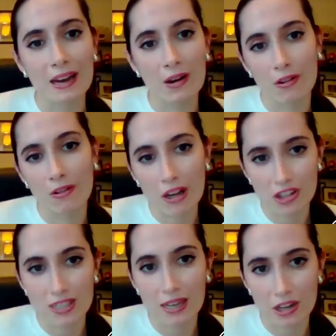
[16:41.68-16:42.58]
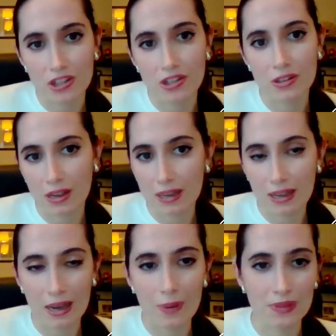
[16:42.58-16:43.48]
on Russia's aggression
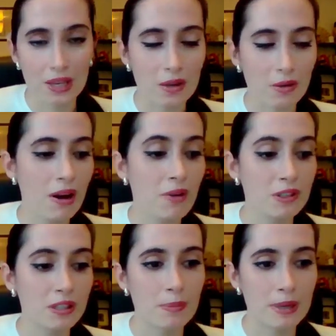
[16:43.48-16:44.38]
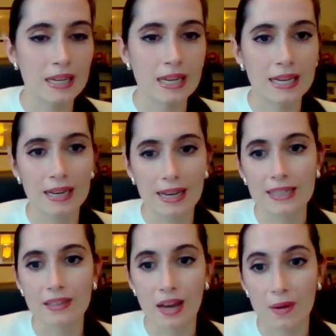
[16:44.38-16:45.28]
in Ukraine would have been a
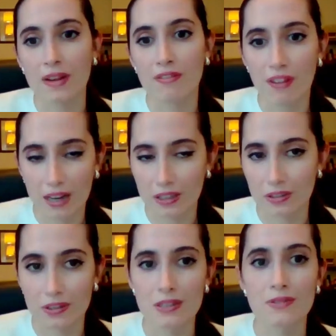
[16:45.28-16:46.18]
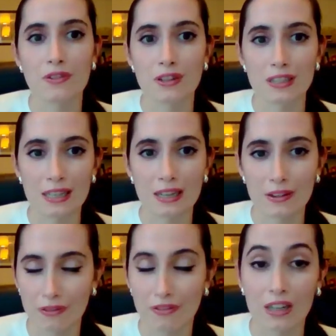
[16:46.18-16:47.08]
determining factor for
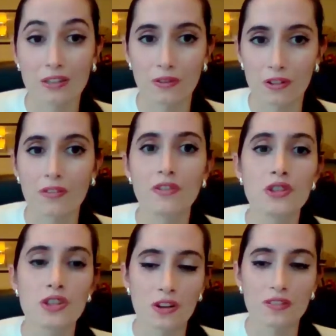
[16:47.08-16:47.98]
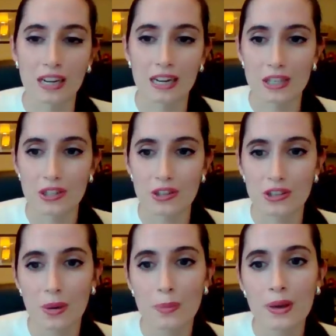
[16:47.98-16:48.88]
the future of the
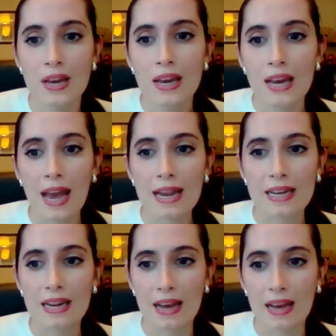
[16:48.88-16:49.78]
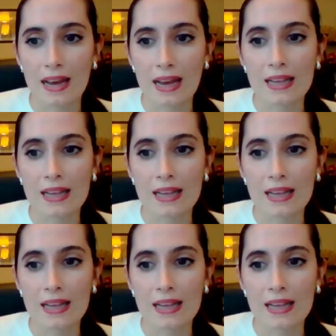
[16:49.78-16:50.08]
relationship. And